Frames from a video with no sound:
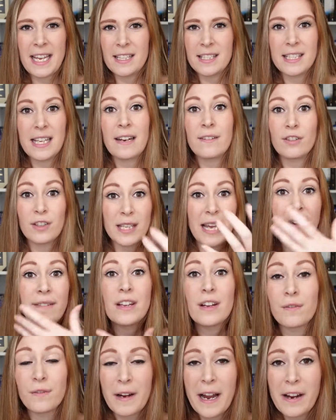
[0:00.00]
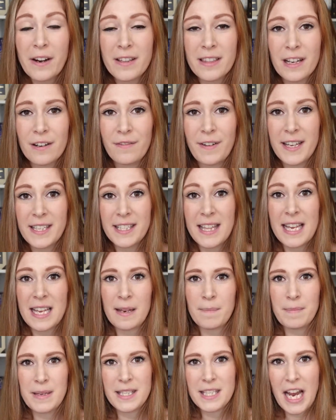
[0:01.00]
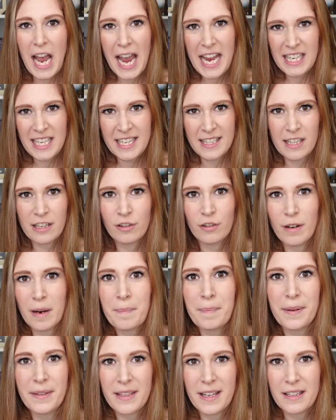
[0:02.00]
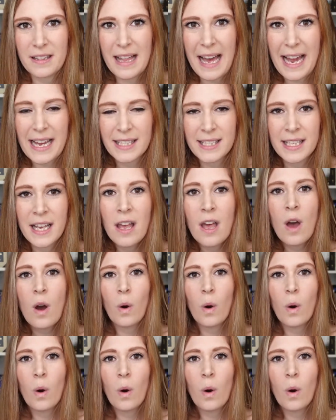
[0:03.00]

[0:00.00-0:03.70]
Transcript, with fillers: instead of just having a frown on their face, they can be tightening their grip on the glass,